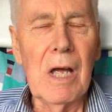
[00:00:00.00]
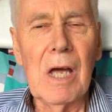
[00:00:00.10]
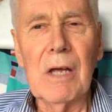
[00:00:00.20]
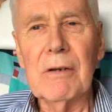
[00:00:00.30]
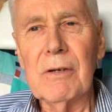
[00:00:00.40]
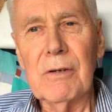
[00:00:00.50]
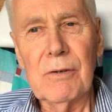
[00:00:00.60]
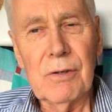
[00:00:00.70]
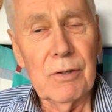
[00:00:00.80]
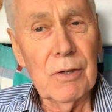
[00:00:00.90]
And
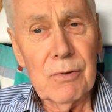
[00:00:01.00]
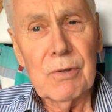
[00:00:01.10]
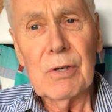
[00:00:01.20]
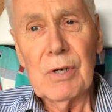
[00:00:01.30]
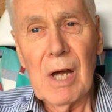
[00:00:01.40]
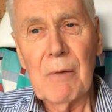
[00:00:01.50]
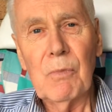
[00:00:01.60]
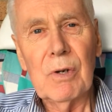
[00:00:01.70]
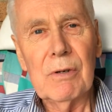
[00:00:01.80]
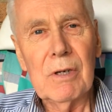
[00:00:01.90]
this was a time
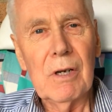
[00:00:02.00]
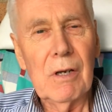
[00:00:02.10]
when,